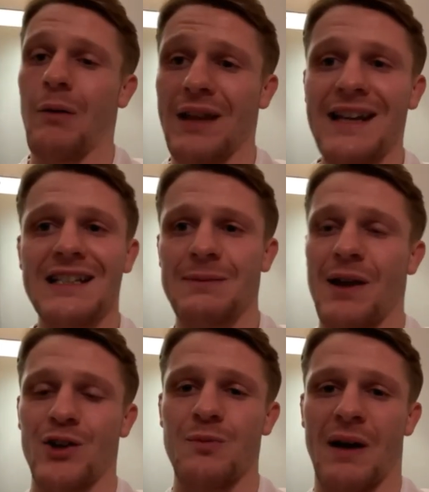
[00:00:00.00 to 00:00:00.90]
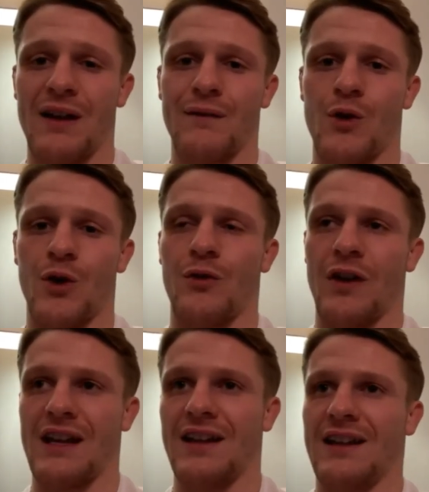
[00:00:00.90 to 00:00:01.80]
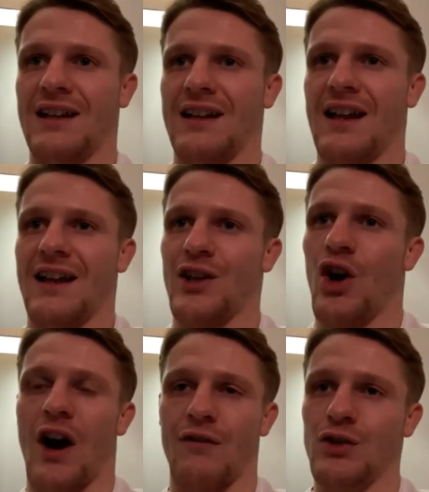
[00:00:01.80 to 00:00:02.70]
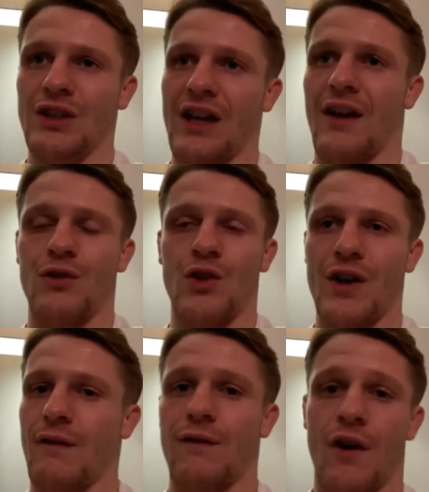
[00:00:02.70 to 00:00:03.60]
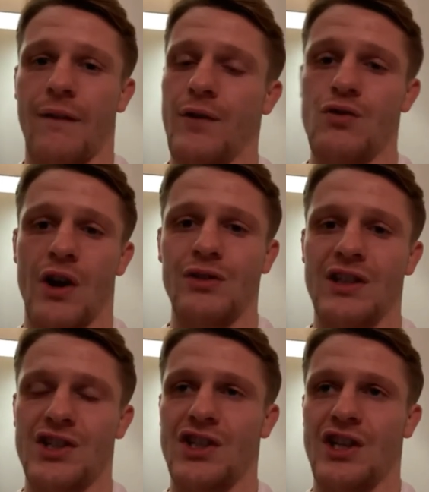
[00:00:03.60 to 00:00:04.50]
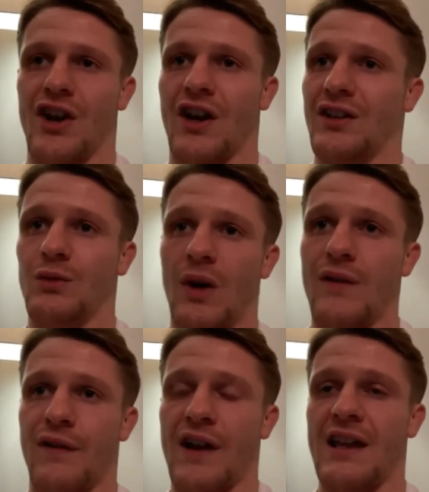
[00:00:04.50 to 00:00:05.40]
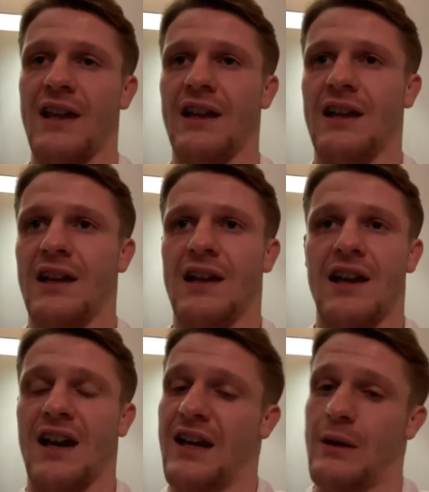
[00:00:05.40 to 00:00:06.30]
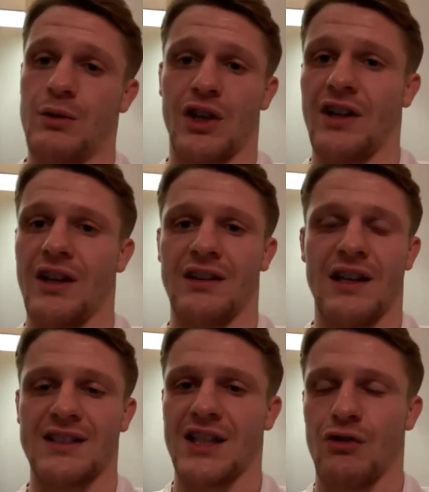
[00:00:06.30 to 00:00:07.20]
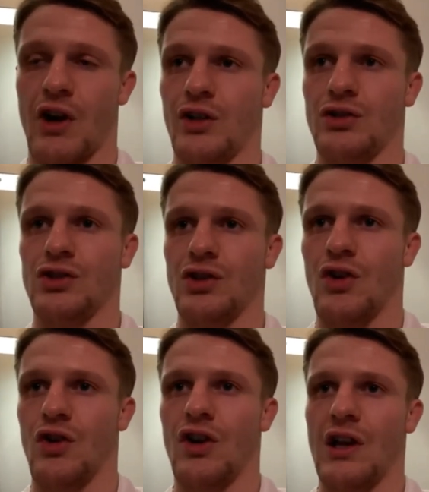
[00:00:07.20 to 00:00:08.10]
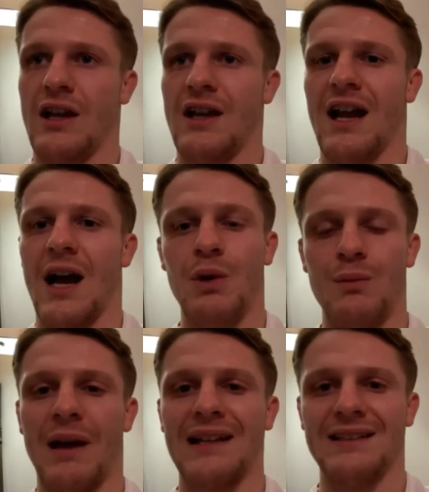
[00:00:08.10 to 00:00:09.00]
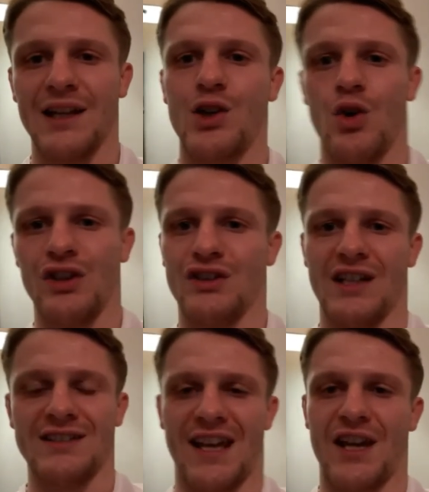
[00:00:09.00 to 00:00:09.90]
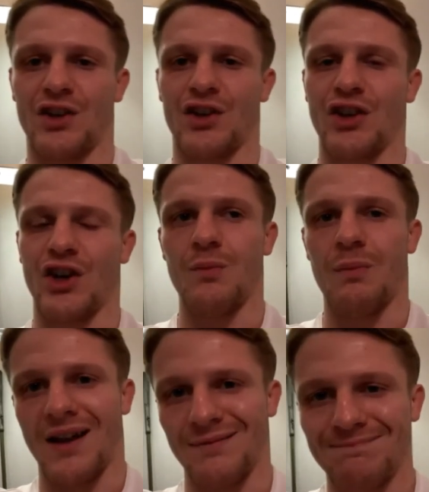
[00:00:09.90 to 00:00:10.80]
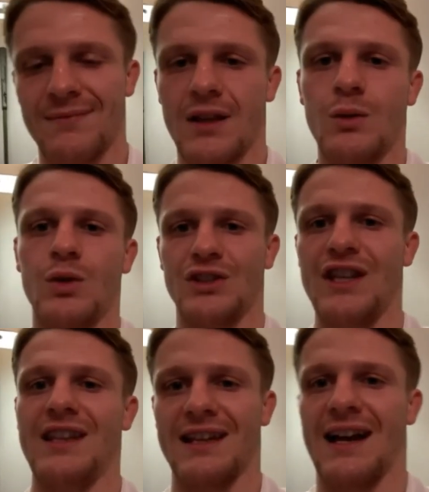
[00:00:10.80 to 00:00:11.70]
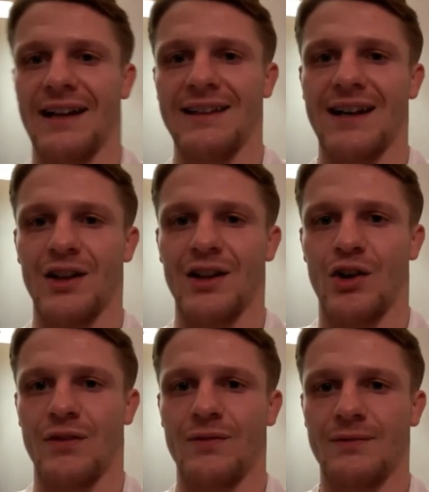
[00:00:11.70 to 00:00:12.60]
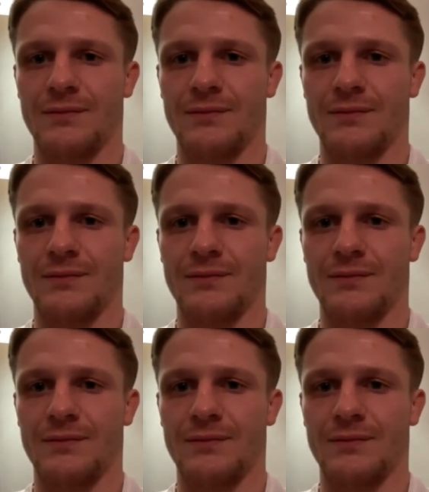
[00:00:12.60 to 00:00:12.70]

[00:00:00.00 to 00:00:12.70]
I would like it to be a good back and forth fight. You know, I've not even fought a full round this year. I had one fight and it was done in less than a round. So I wouldn't mind it going to a second or third, but we'll see if they can hang in that long.